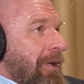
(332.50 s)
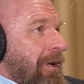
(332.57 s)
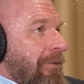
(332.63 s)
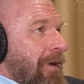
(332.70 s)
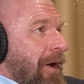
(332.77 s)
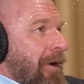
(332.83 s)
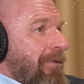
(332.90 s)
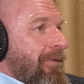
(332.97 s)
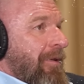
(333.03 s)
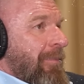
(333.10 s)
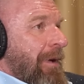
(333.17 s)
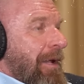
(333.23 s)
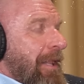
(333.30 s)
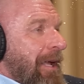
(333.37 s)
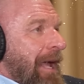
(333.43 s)
opinion of how I feel
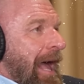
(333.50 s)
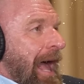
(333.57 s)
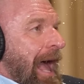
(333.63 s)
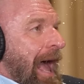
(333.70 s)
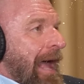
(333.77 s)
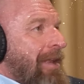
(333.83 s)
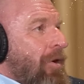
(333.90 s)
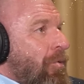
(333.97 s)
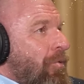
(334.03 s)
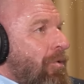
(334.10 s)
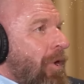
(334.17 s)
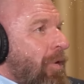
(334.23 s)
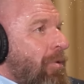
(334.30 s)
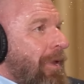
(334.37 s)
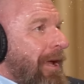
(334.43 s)
about it, like, I don't
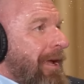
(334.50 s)
know.